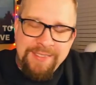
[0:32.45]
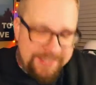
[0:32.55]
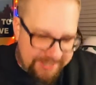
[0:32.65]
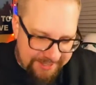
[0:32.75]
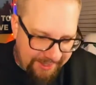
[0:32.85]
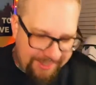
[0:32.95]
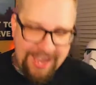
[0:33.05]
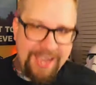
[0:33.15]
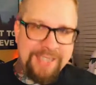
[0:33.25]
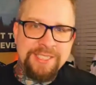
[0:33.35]
And this is the
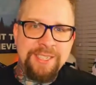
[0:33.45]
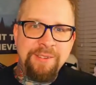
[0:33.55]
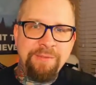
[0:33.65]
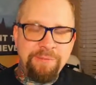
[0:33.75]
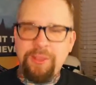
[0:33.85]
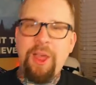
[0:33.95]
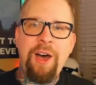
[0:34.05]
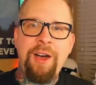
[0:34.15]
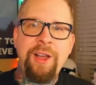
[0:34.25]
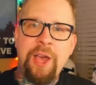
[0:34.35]
last
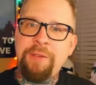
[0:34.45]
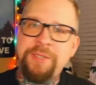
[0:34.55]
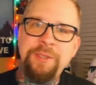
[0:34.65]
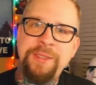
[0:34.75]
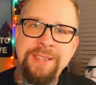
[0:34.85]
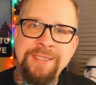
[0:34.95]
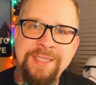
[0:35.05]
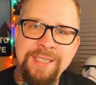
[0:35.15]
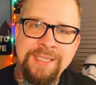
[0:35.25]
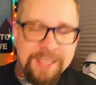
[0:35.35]
vlog of
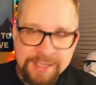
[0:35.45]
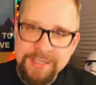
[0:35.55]
2016.